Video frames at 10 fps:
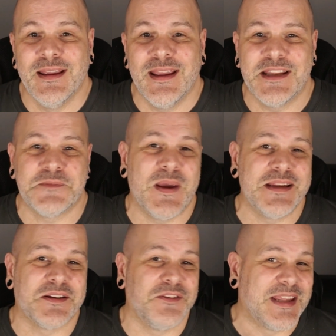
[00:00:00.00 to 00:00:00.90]
It's
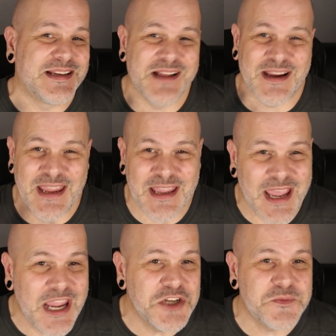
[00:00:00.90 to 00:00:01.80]
based on things like
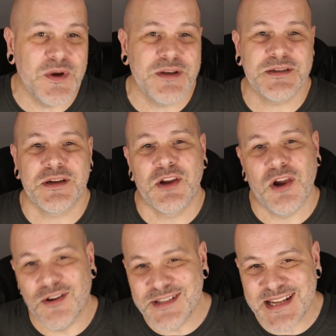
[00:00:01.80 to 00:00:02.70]
engagement,
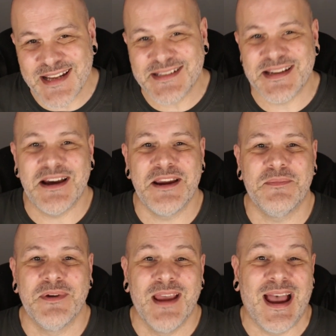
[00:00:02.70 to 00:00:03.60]
content
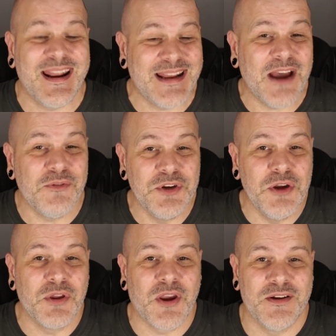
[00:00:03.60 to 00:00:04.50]
type, and how
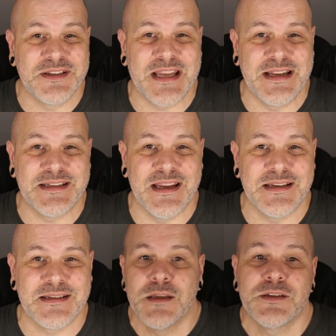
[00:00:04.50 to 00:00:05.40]
new the content is.